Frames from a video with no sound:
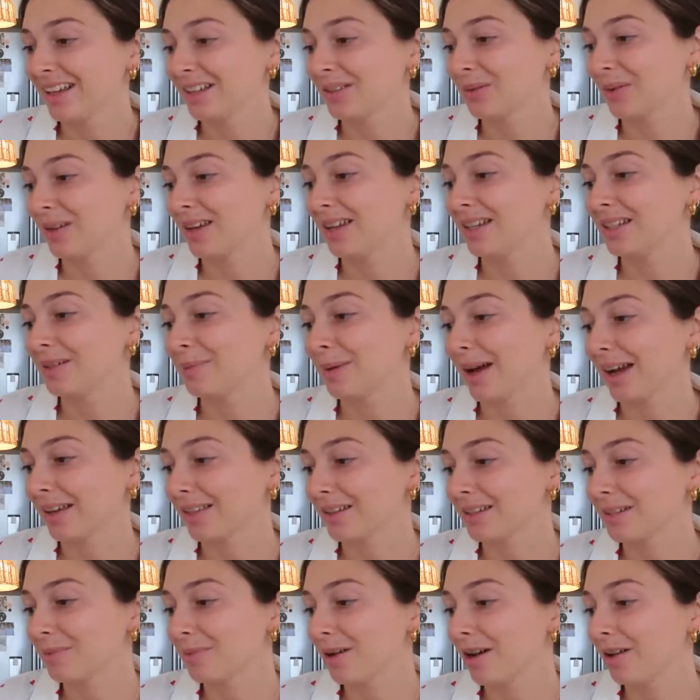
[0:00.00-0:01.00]
So I need to pack
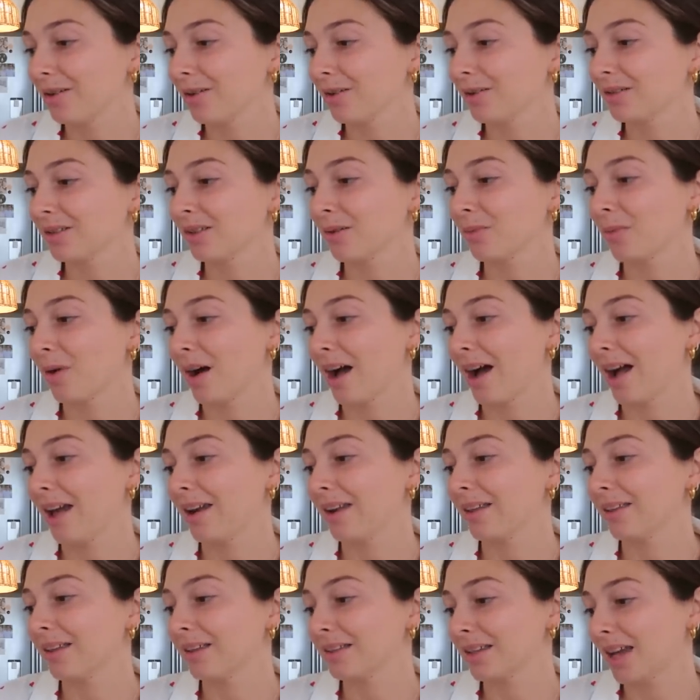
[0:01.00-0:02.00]
the tomatoes, the
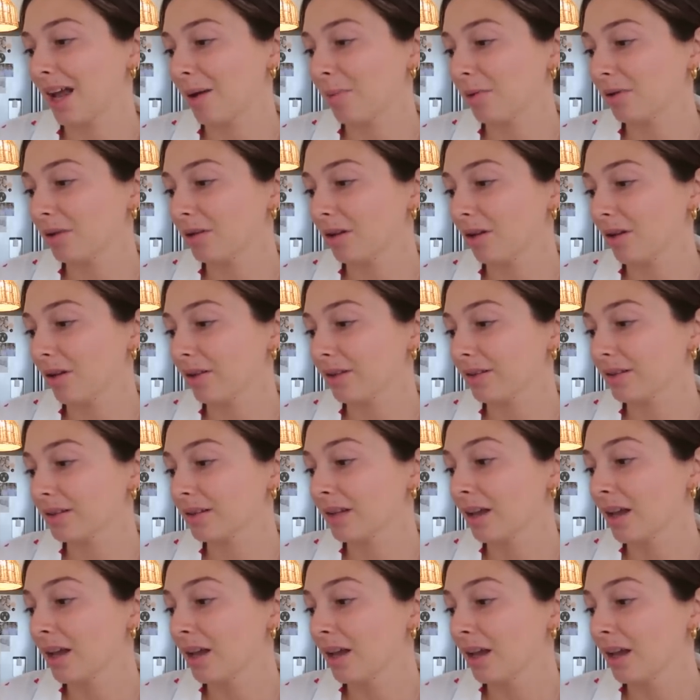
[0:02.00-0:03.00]
wine, the tablecloths,
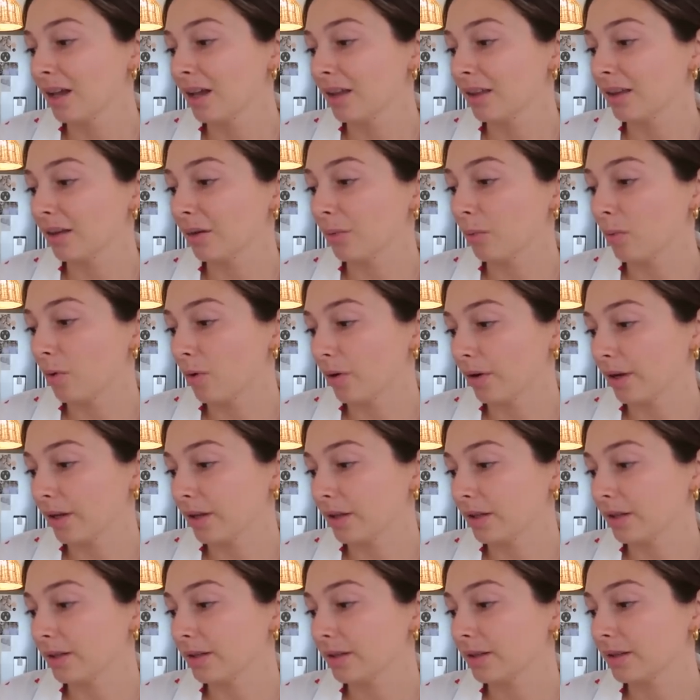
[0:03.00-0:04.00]
the
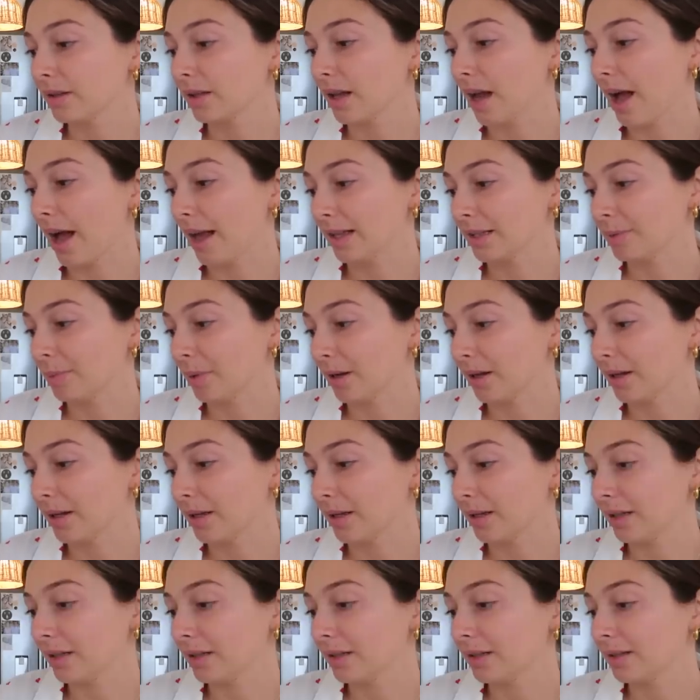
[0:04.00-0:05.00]
waters, ice
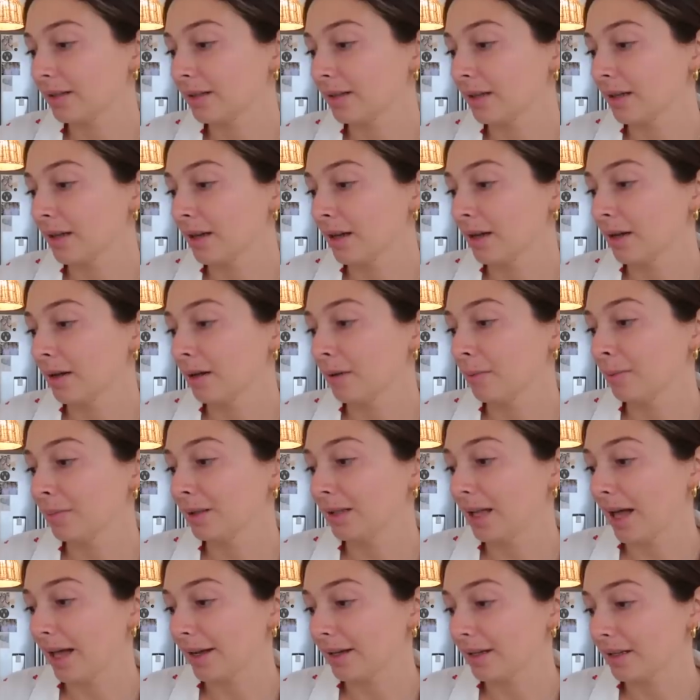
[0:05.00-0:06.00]
buckets,
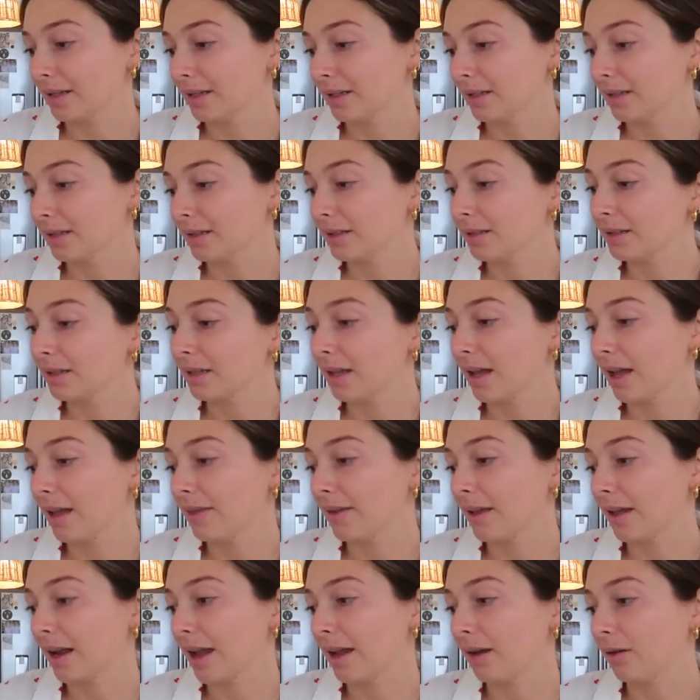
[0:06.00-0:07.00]
platters,
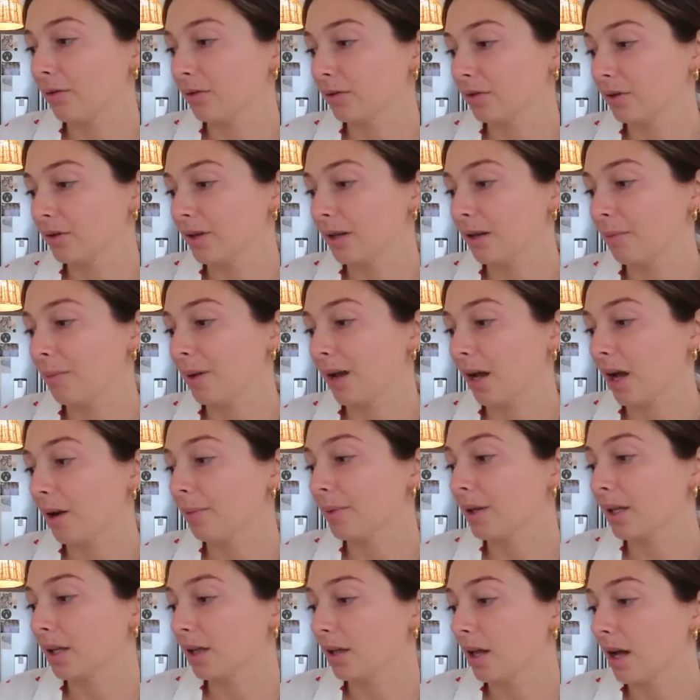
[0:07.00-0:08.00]
and then I also need to pick
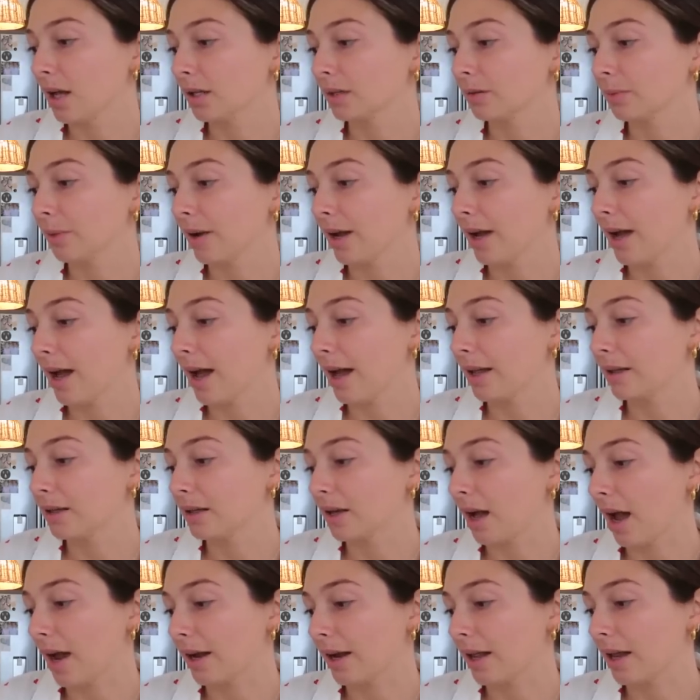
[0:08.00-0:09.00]
up the glassware at
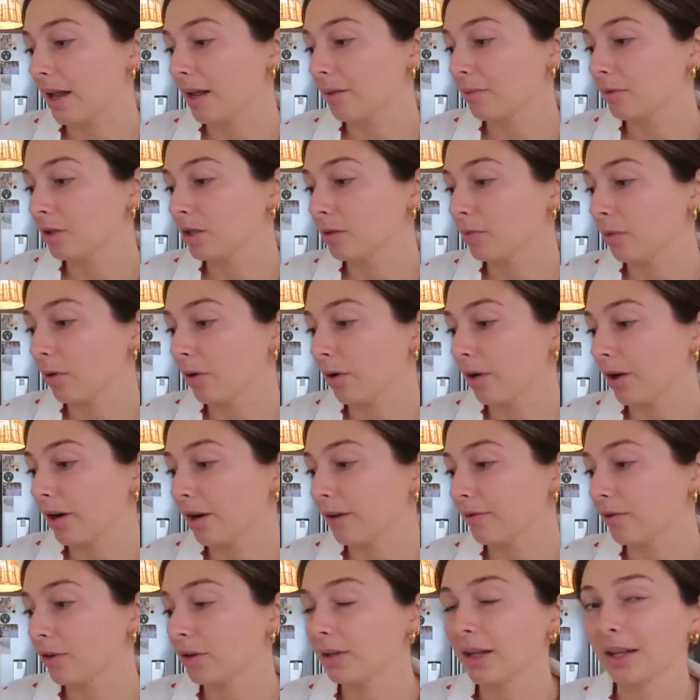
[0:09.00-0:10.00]
nine A M tomorrow, and
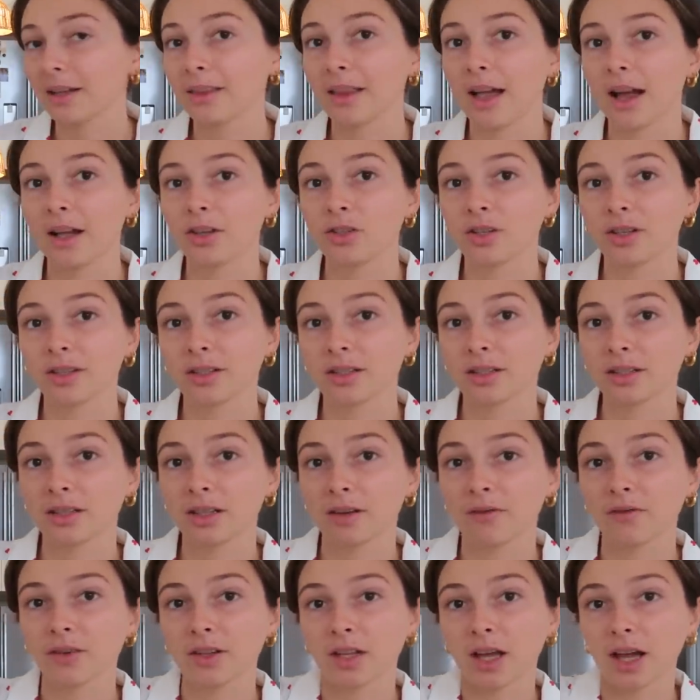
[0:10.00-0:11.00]
I've got like the address and
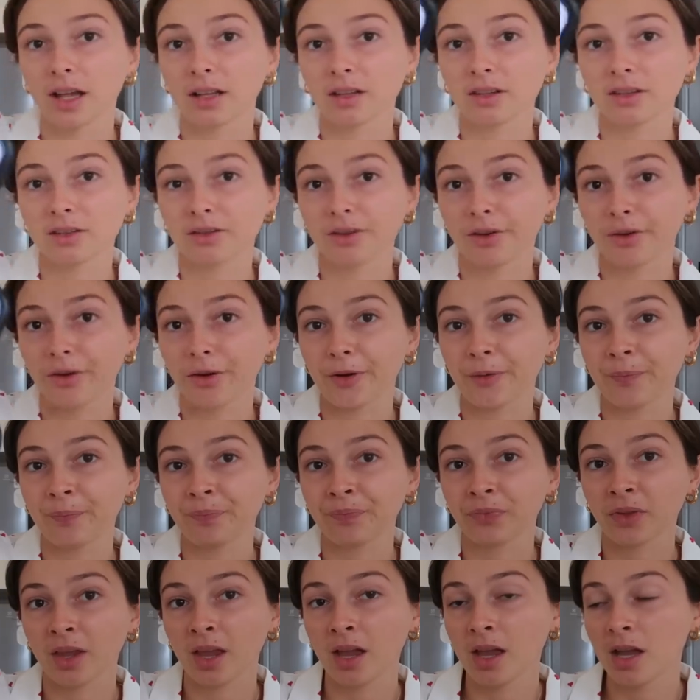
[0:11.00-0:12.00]
stuff for that. So
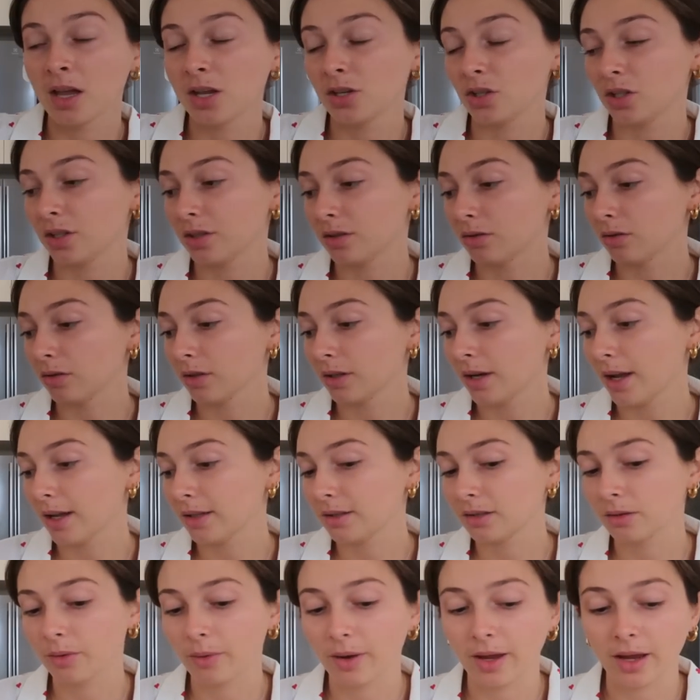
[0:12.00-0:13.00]
she's an
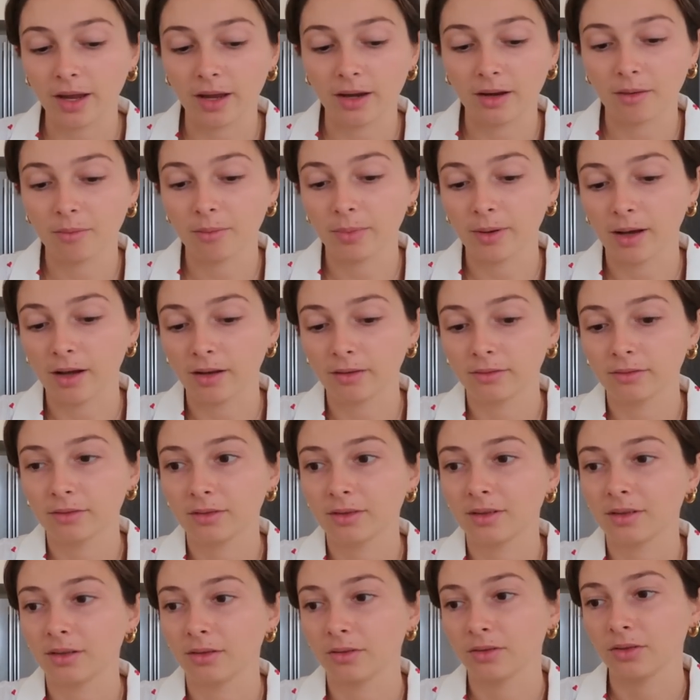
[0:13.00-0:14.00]
organized queen, but
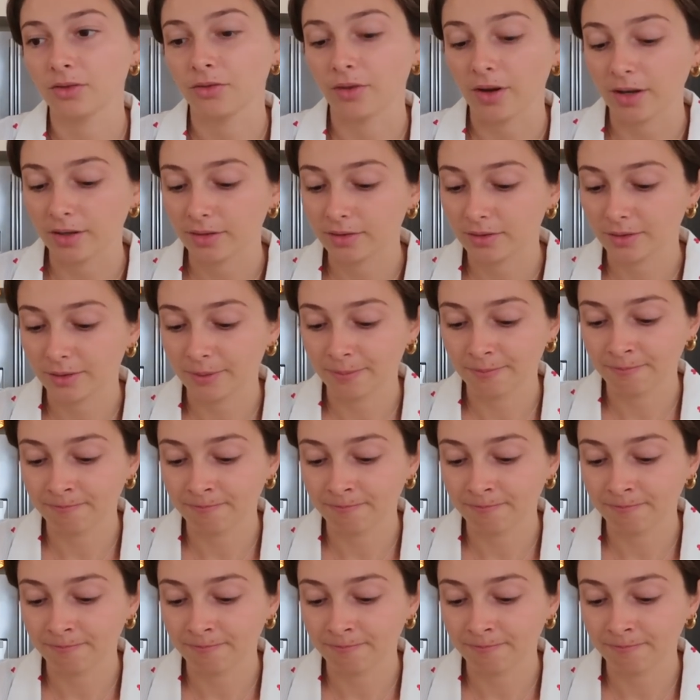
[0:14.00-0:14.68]
still stressed.